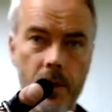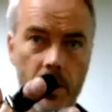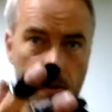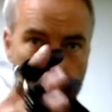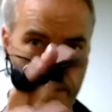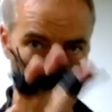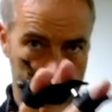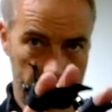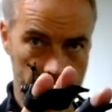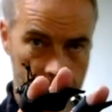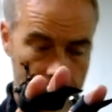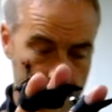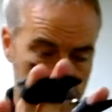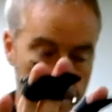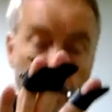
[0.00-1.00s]
So that's
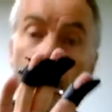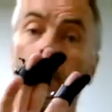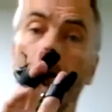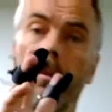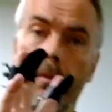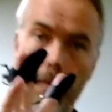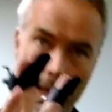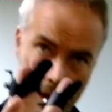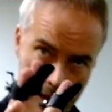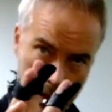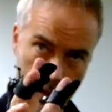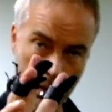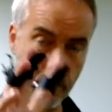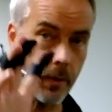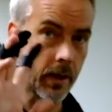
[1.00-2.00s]
nice,
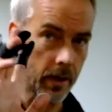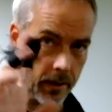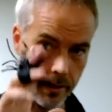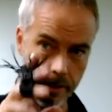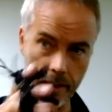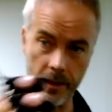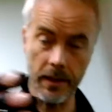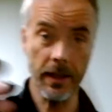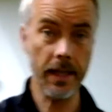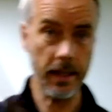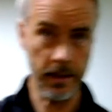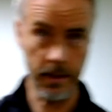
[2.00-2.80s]
but we are not done